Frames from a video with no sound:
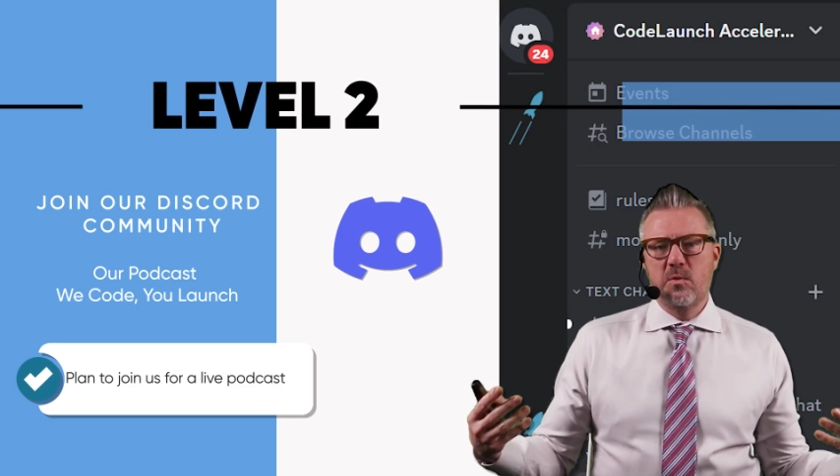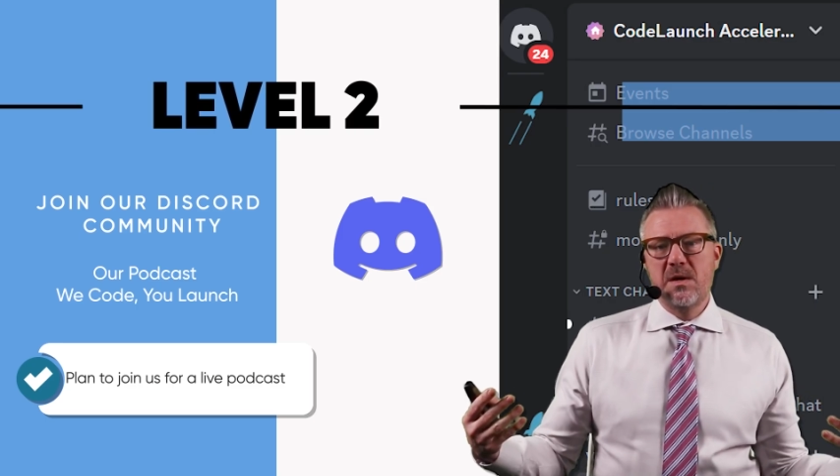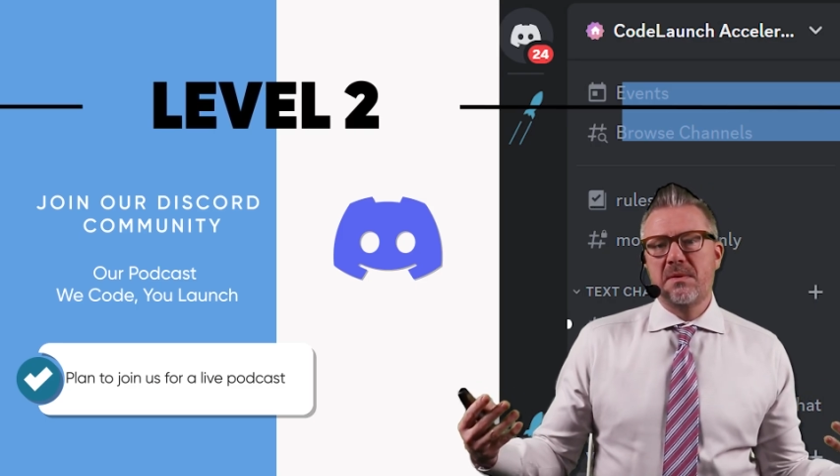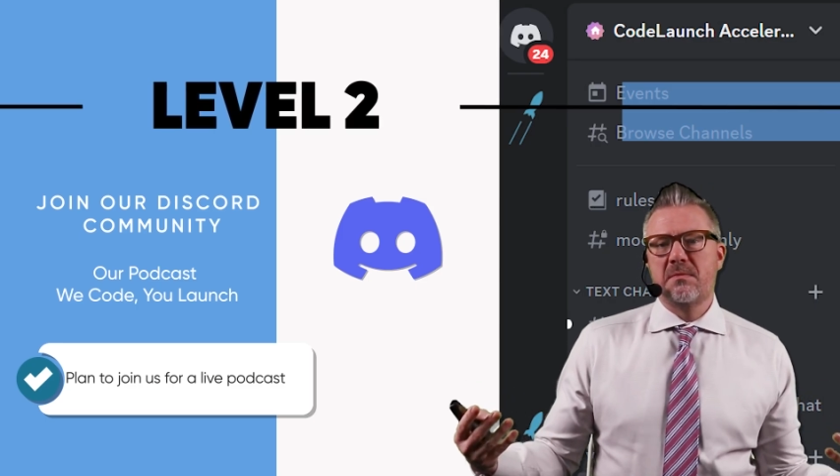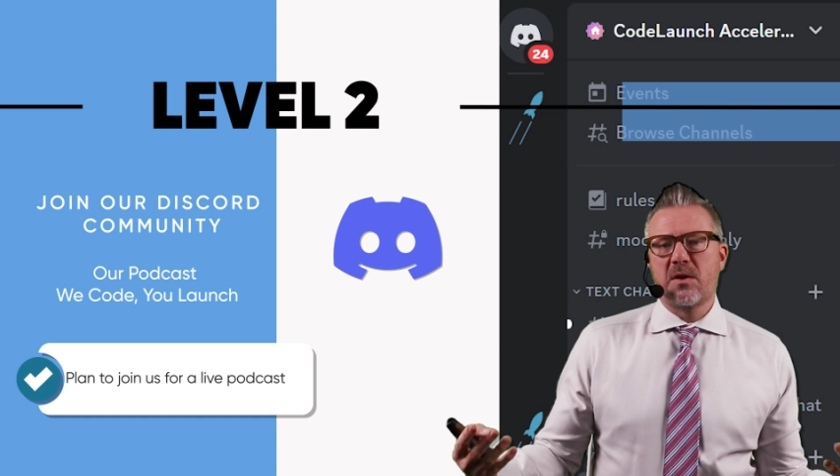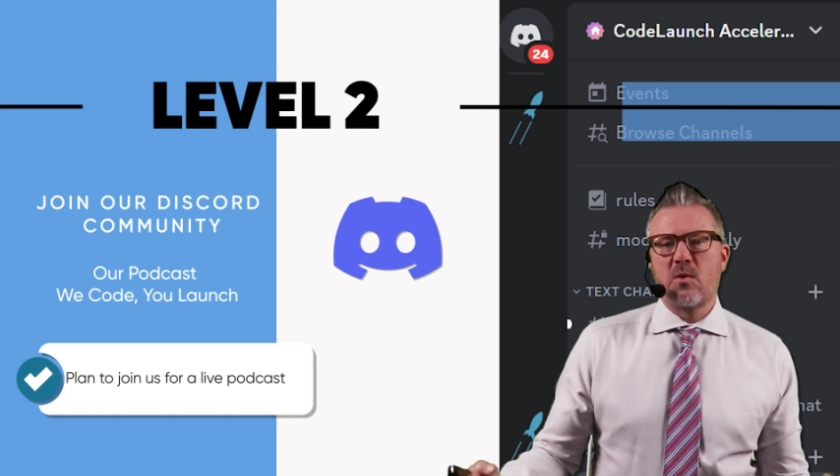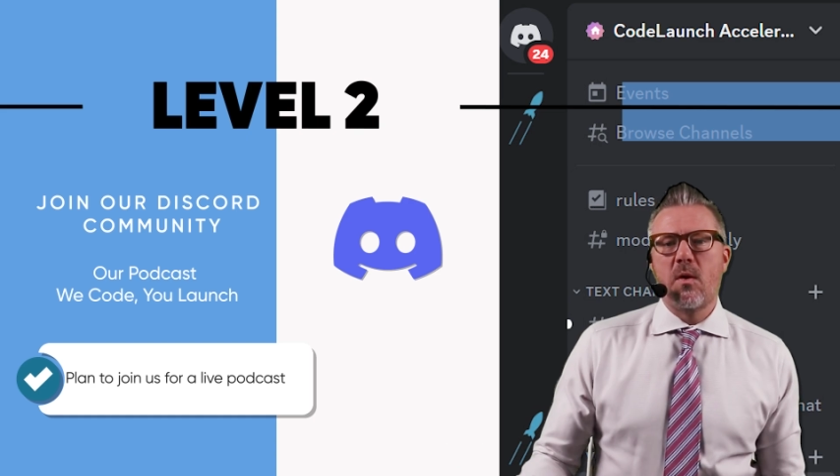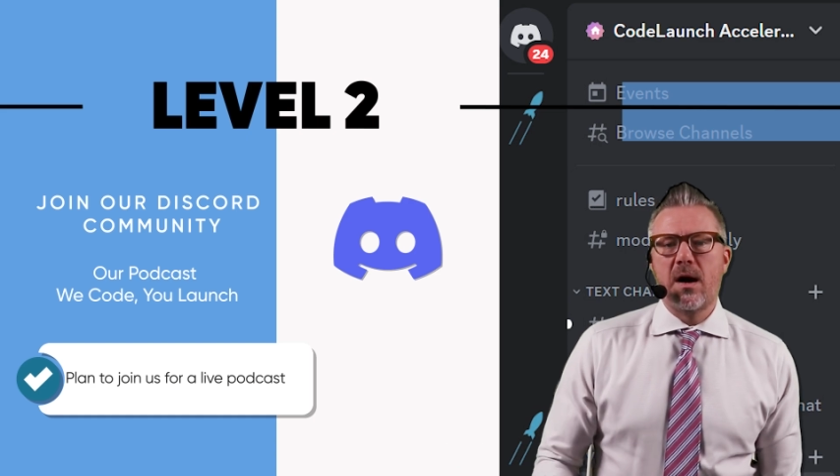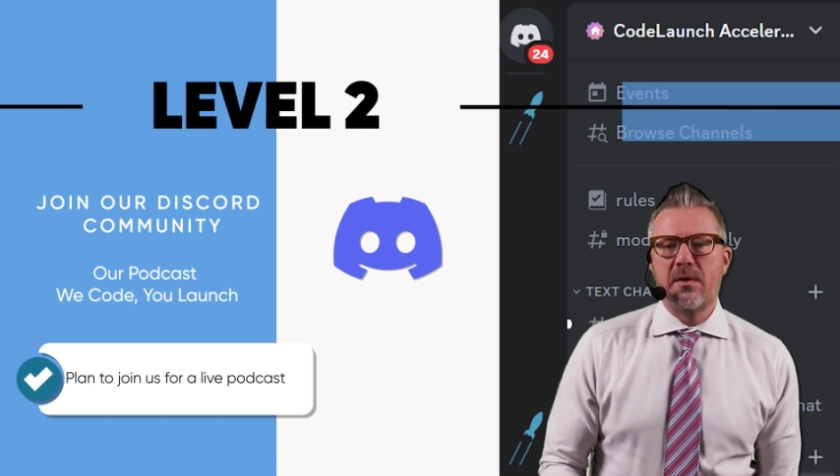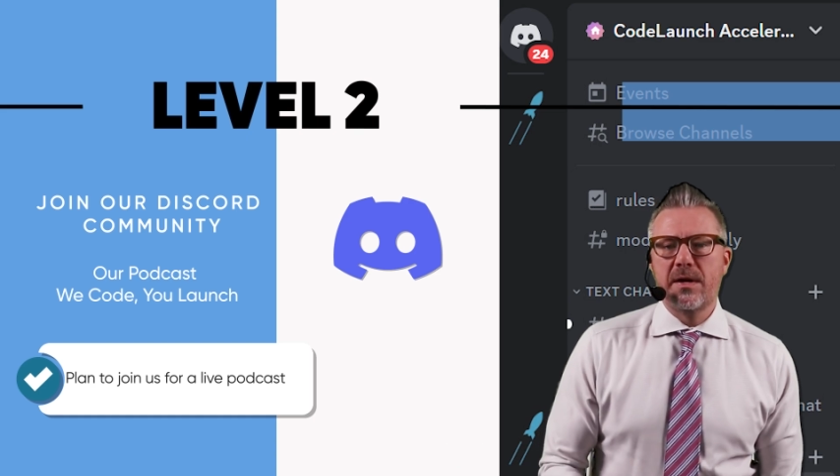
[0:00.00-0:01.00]
we have been
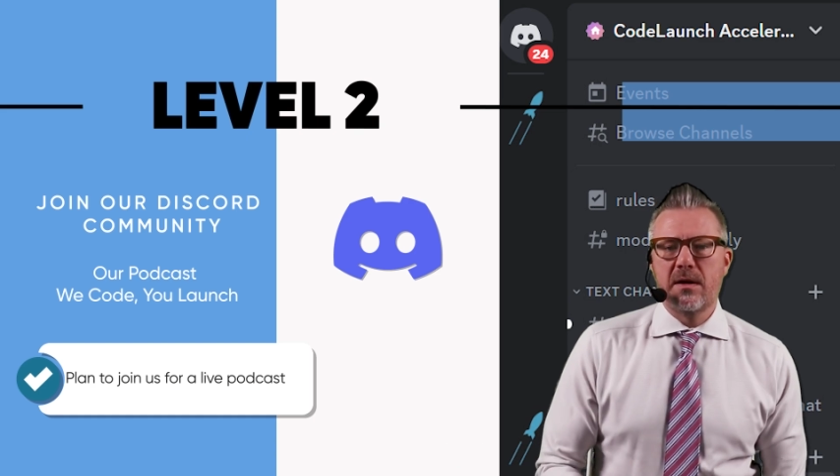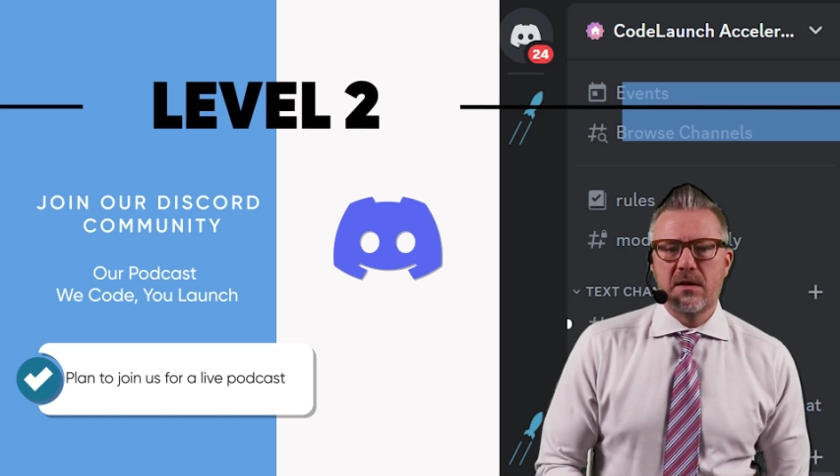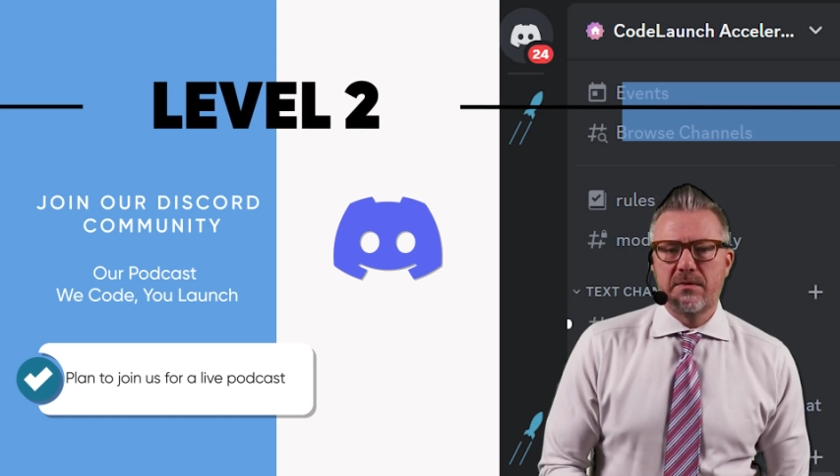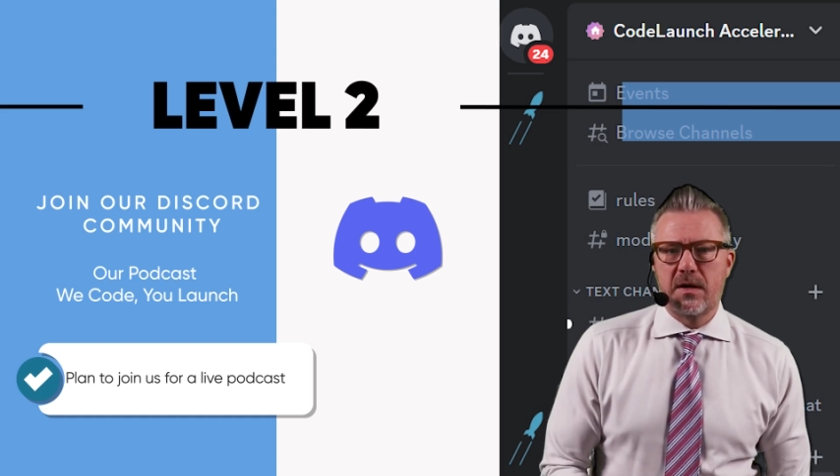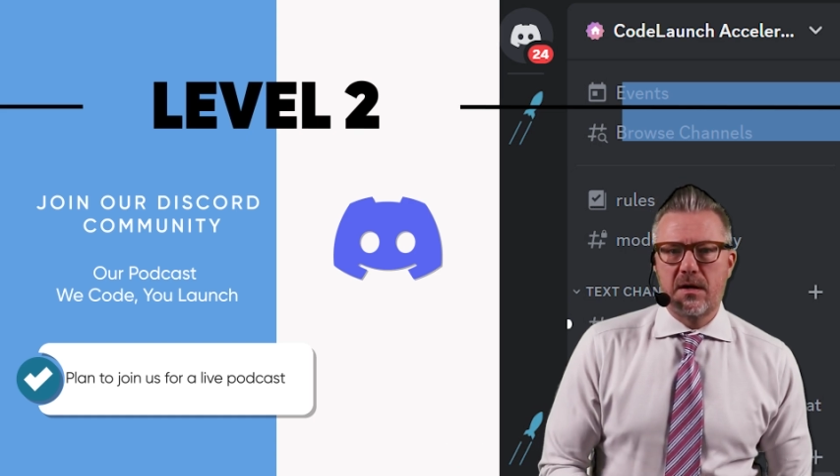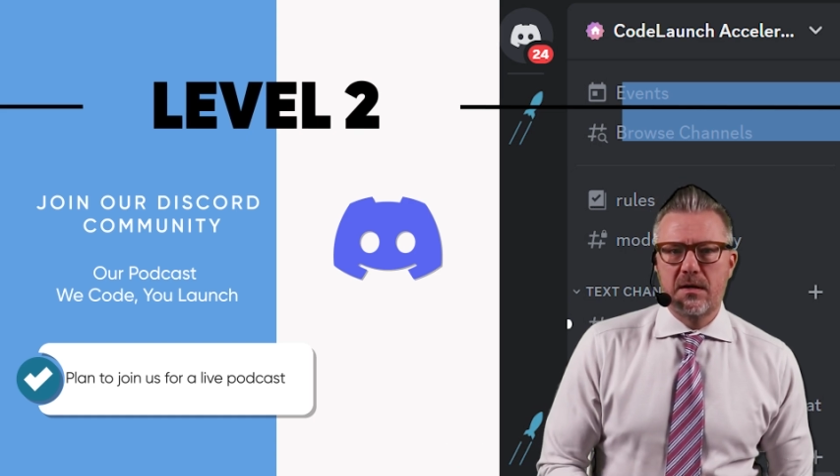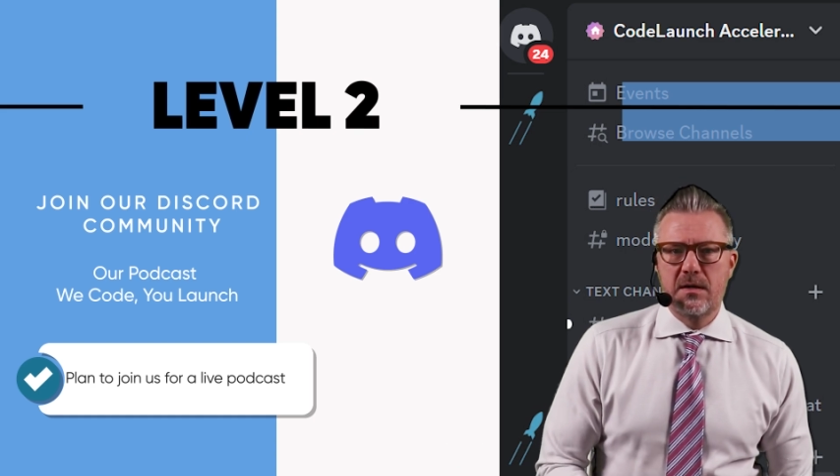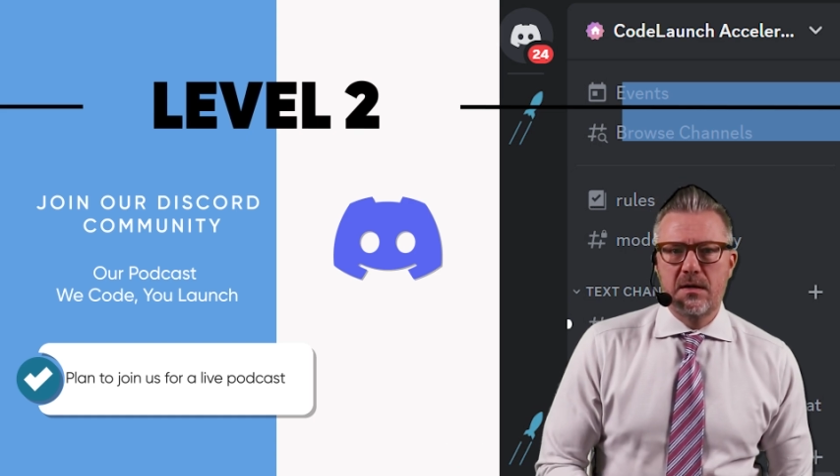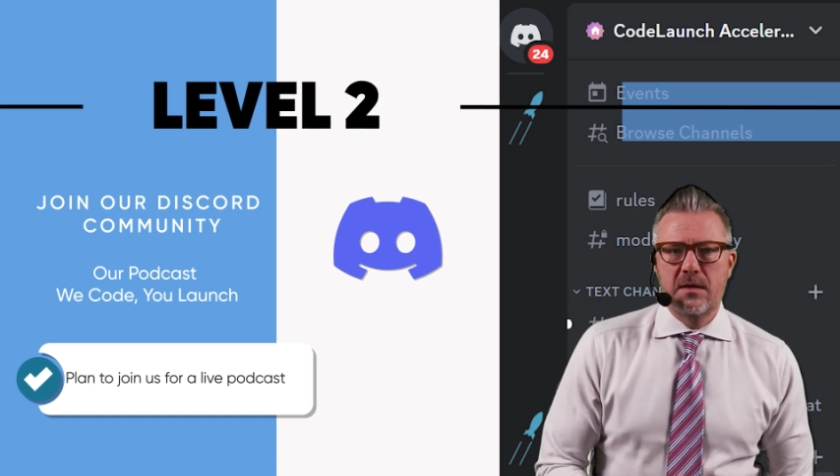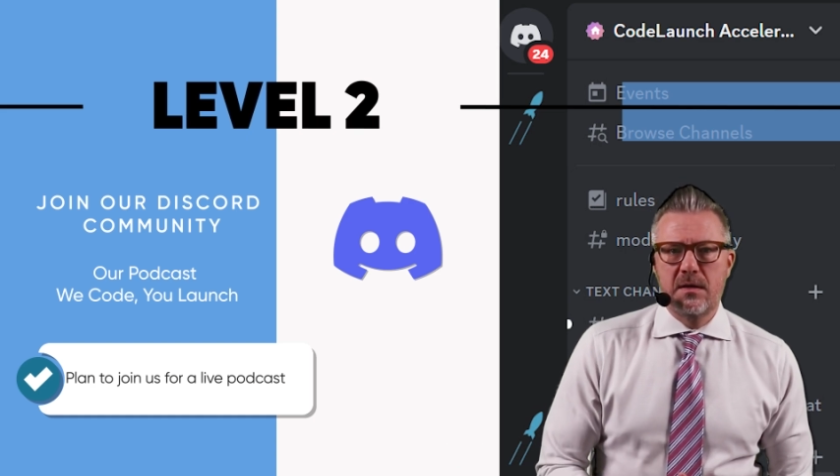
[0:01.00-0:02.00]
requiring all of our